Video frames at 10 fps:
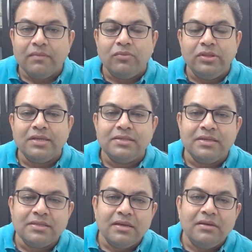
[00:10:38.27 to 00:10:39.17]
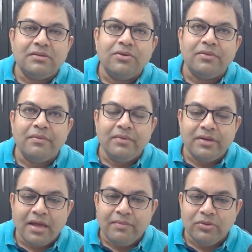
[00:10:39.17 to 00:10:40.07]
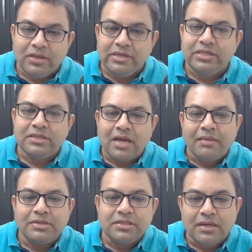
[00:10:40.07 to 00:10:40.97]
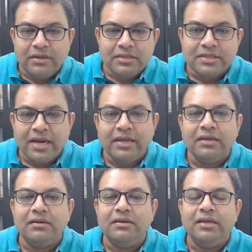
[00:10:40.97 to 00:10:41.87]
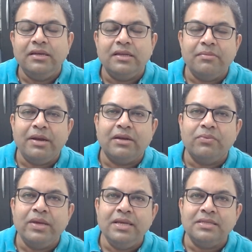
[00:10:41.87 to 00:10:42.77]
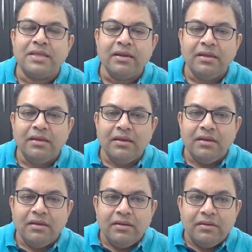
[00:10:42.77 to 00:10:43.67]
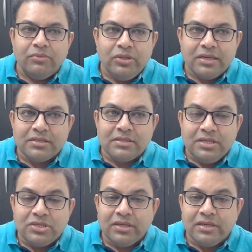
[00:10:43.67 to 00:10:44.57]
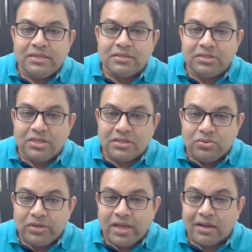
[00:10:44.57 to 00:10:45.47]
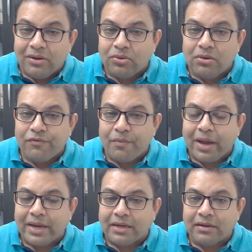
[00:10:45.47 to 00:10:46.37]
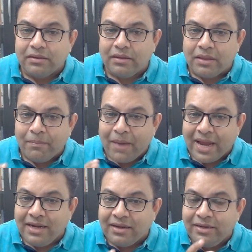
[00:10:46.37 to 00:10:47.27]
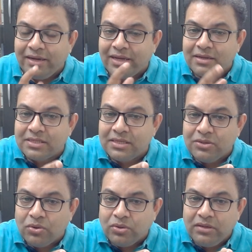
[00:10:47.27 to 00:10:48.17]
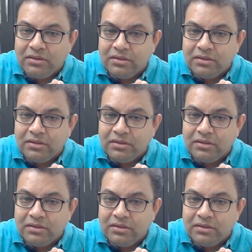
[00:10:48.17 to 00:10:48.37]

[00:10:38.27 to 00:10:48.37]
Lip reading: Buddha says, so the entire Buddha teaching, I'm just understanding it in a better way, is that Buddha's teaching is just to take control of your mind. The mind can take us in good